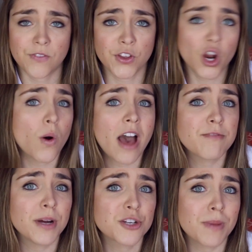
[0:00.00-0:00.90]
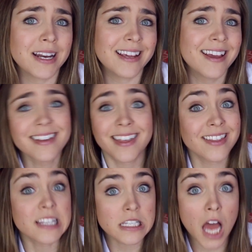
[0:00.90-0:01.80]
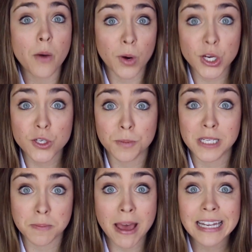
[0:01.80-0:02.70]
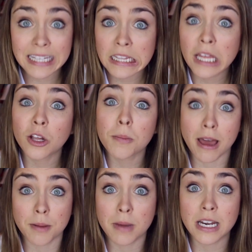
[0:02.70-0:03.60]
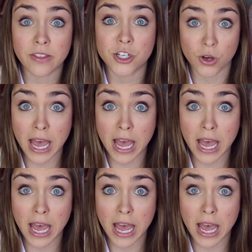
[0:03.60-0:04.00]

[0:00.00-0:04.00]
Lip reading: If you don't have much money, then this is not where you should be spending the little amount of money that you